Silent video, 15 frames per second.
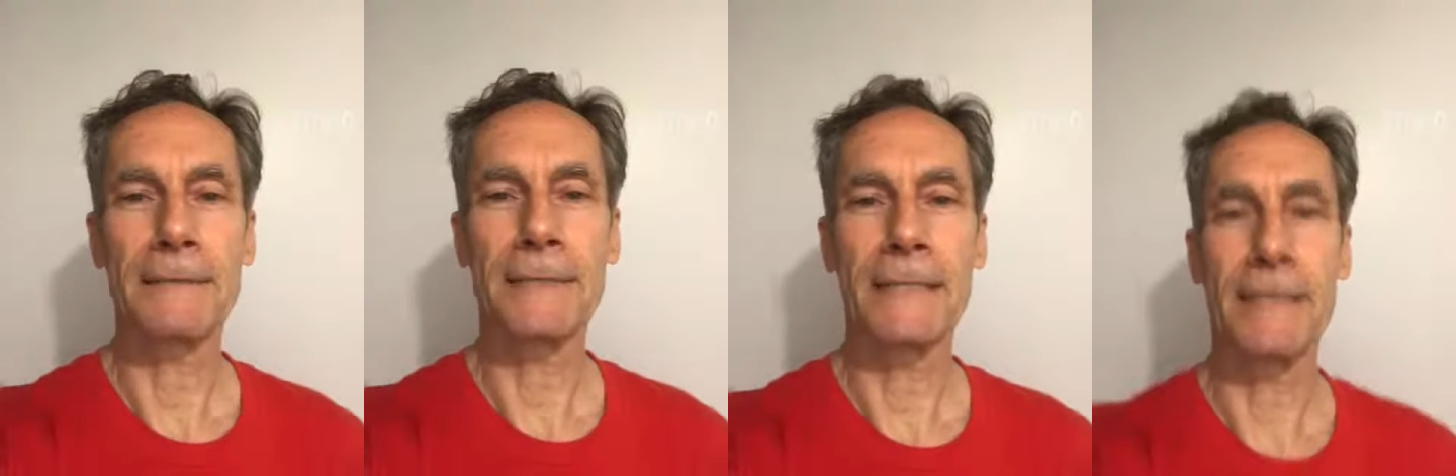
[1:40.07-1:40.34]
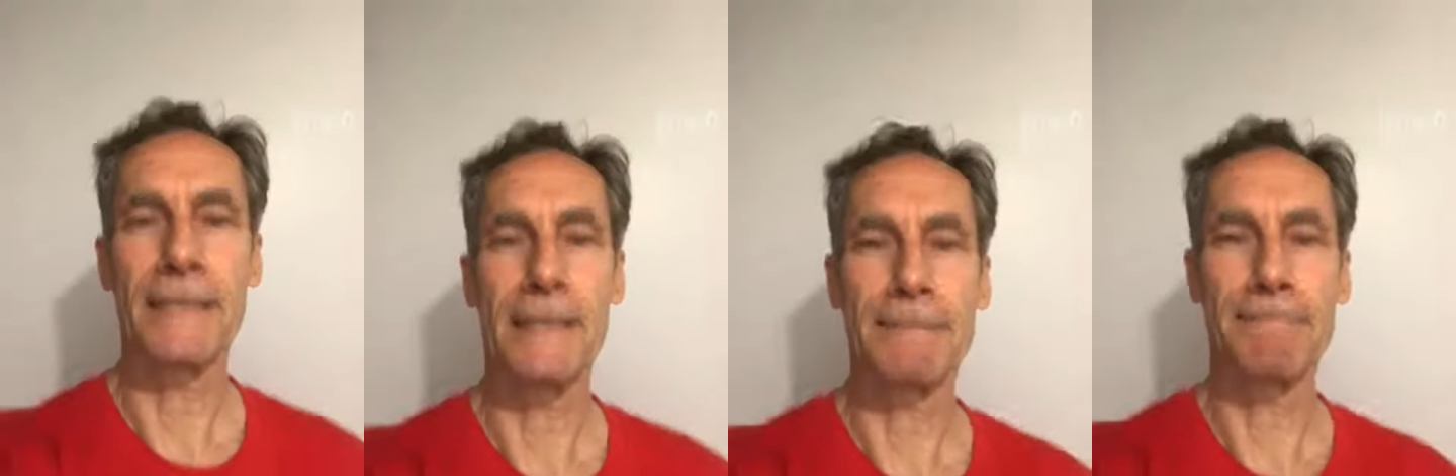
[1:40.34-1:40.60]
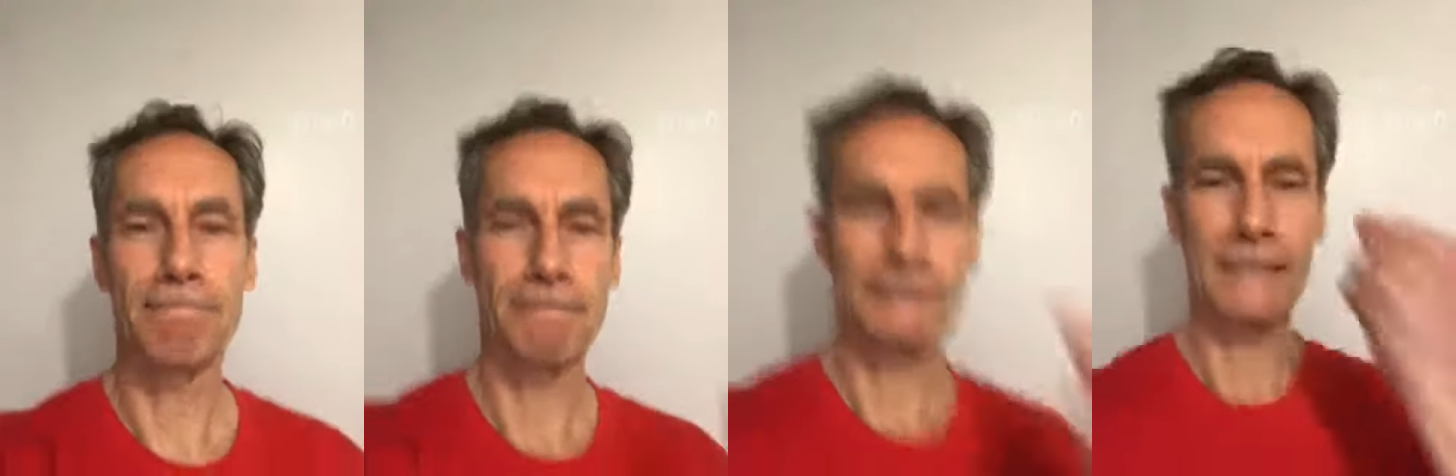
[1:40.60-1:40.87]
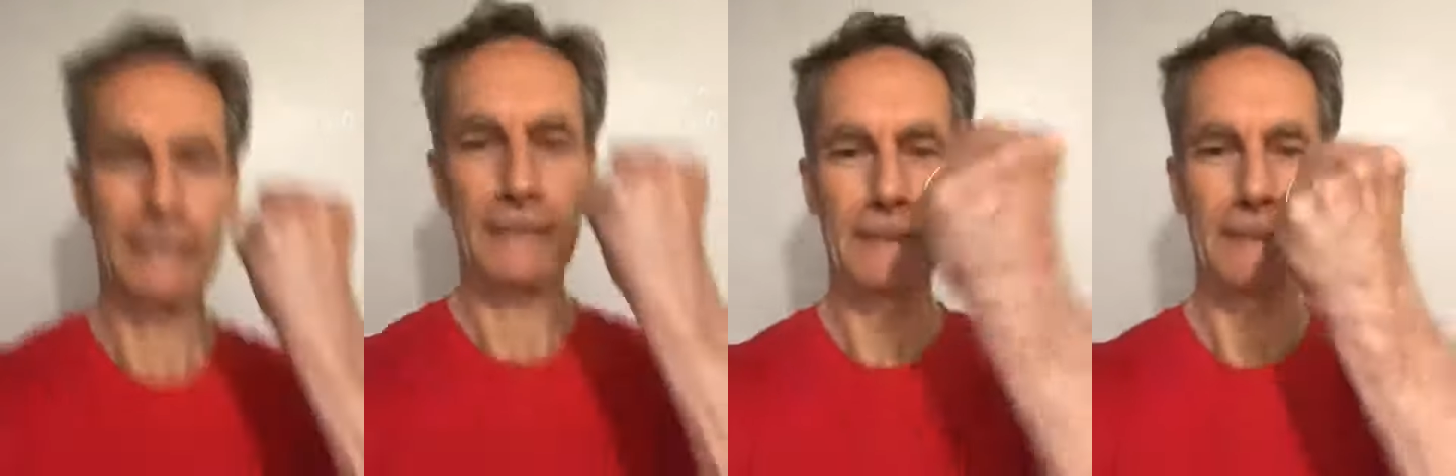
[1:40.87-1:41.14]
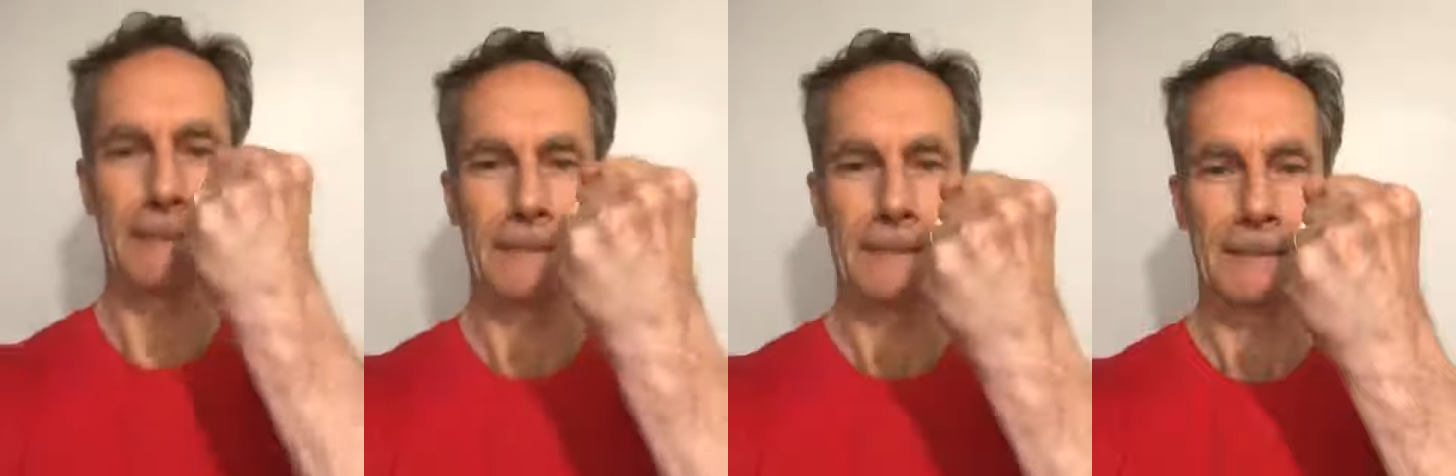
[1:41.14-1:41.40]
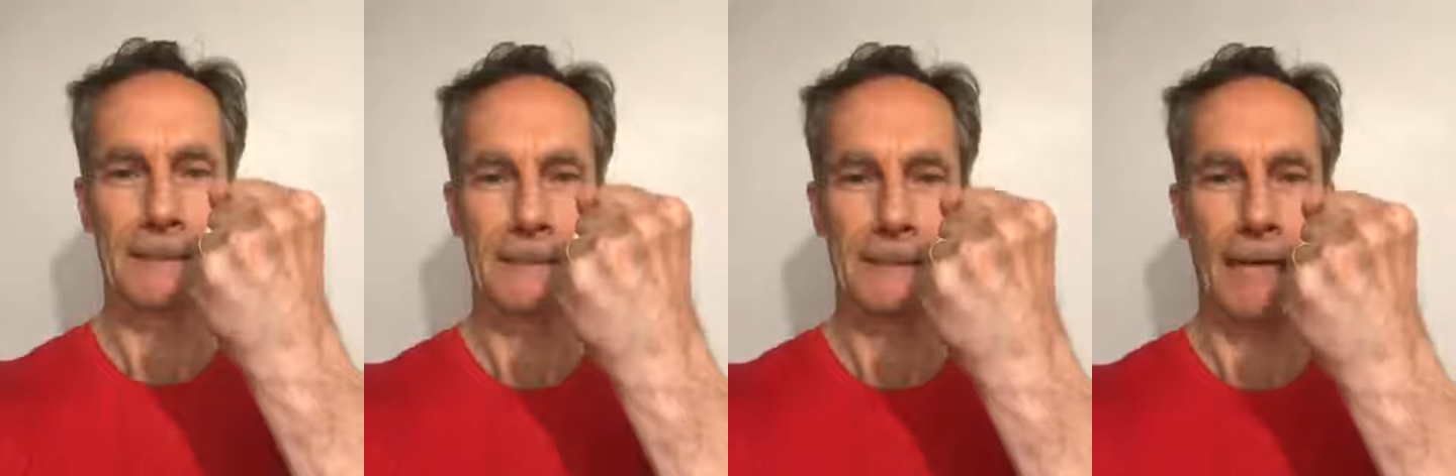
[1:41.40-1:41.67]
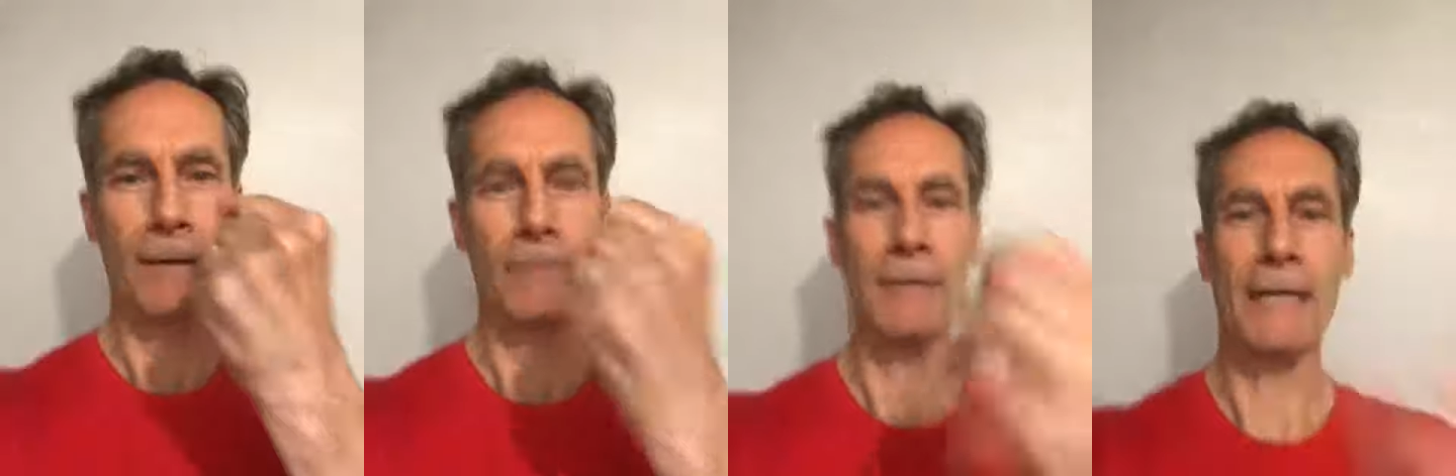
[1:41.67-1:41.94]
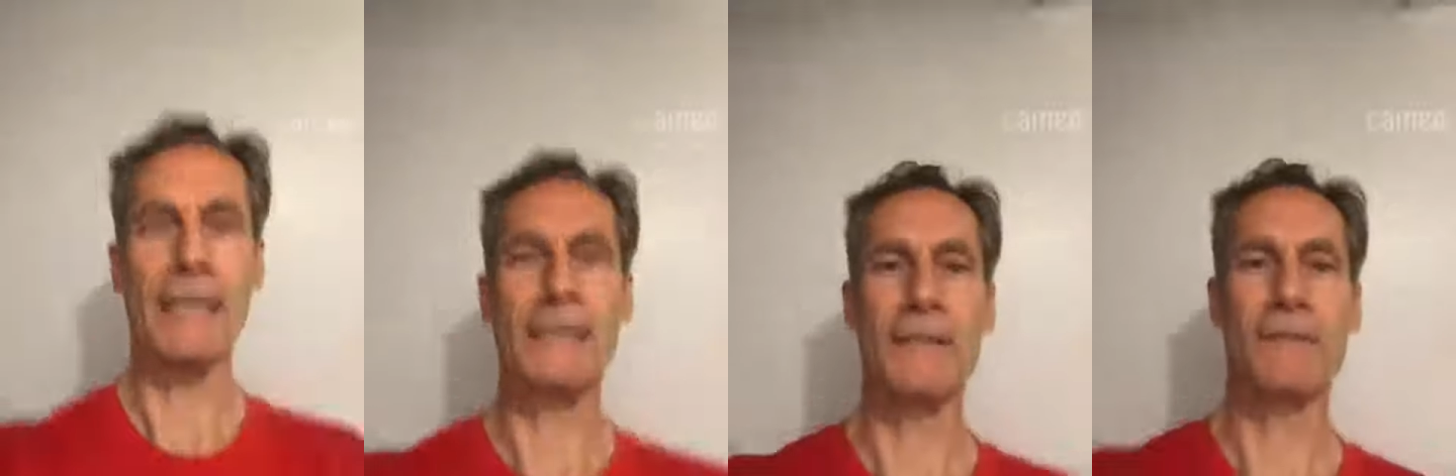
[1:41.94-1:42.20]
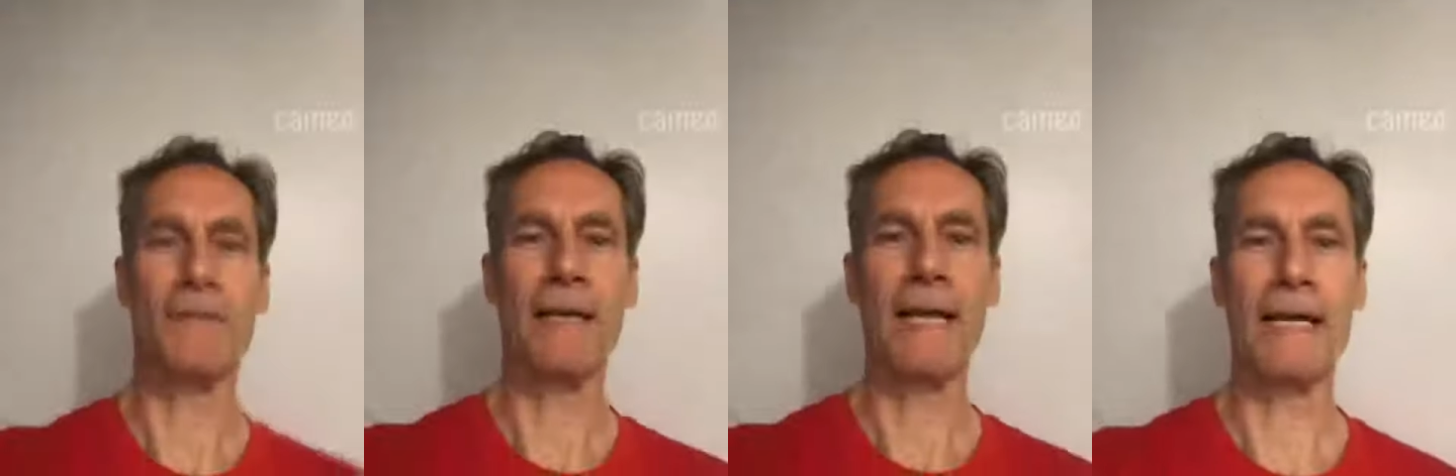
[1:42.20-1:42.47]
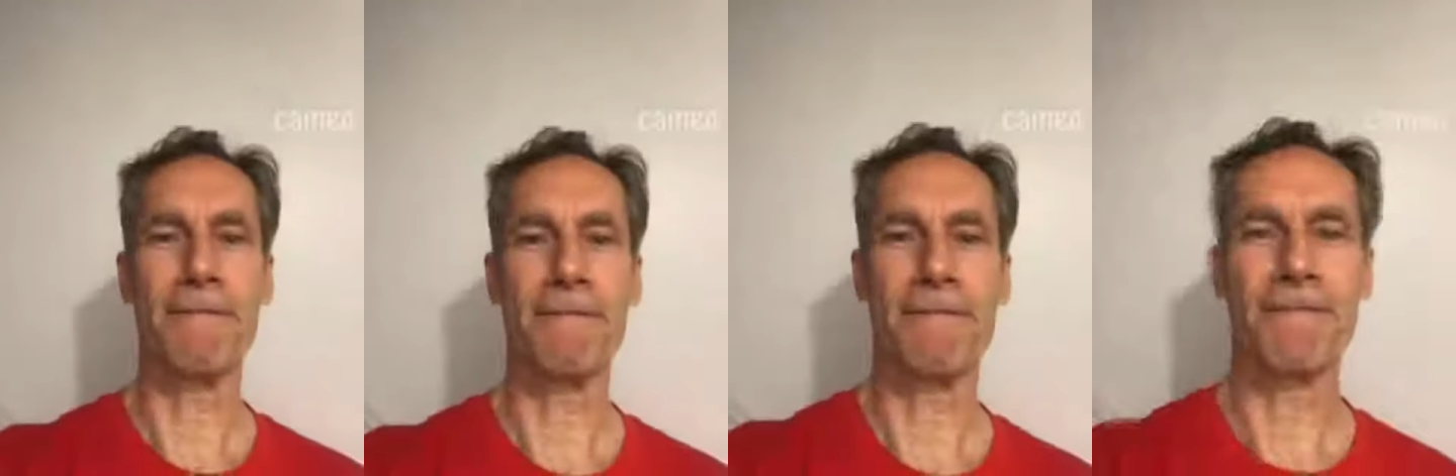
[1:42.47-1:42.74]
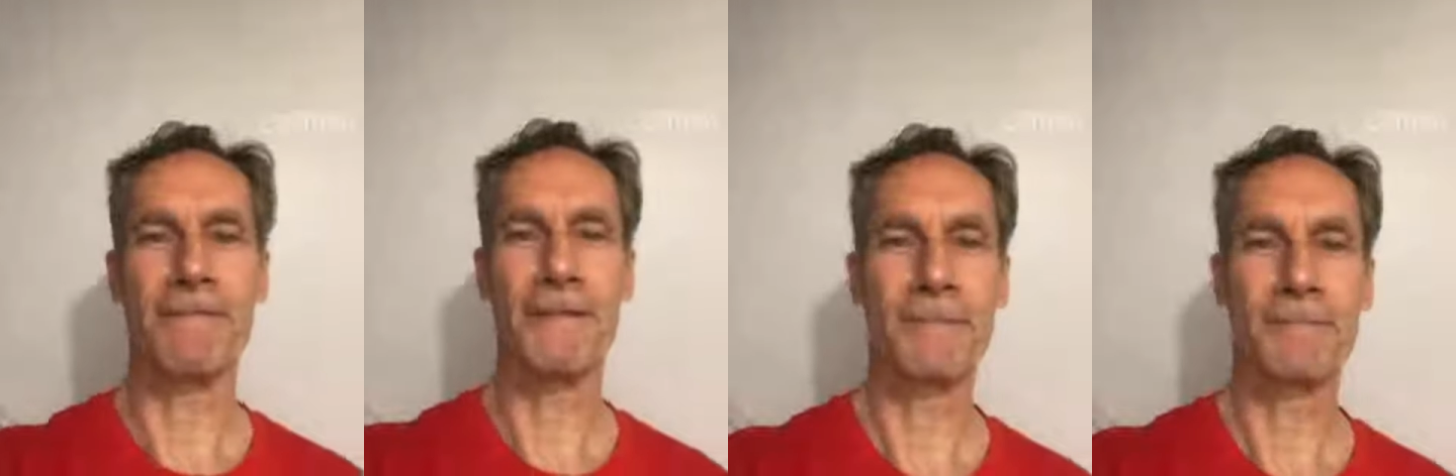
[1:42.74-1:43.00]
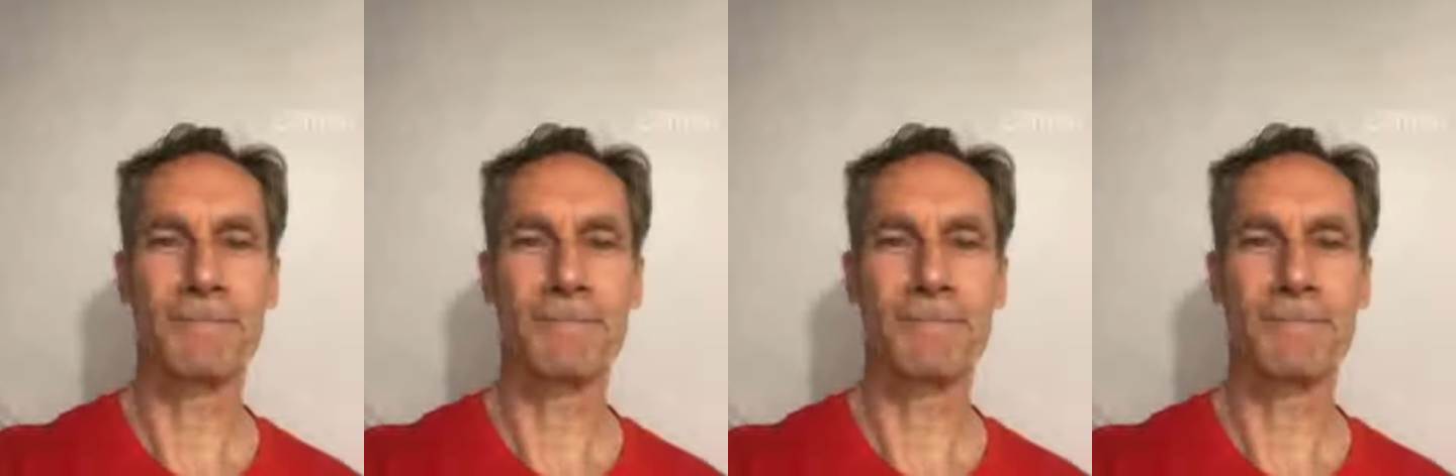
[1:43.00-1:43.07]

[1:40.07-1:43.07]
Take care. Outlaws for life.